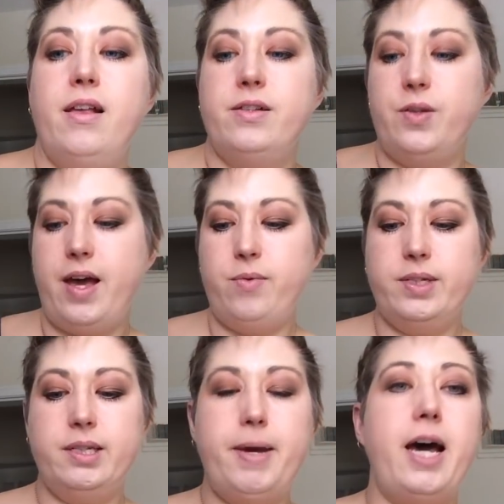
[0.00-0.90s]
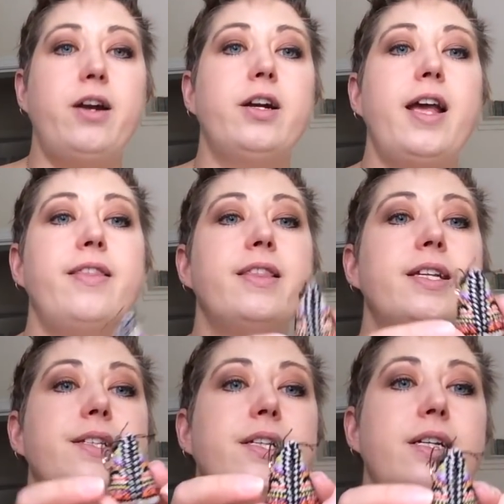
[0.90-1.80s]
So that was the pattern, and
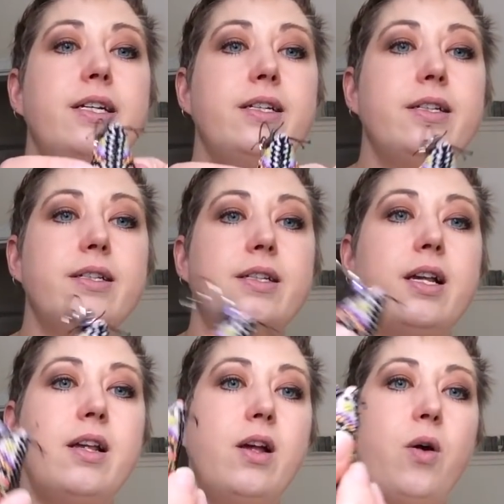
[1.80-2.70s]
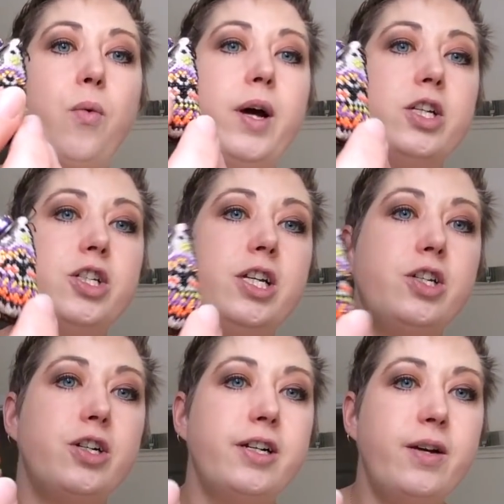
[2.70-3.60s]
this is what she
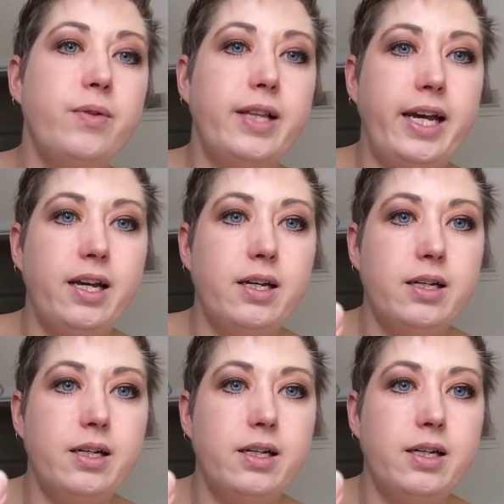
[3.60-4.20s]
turned out like.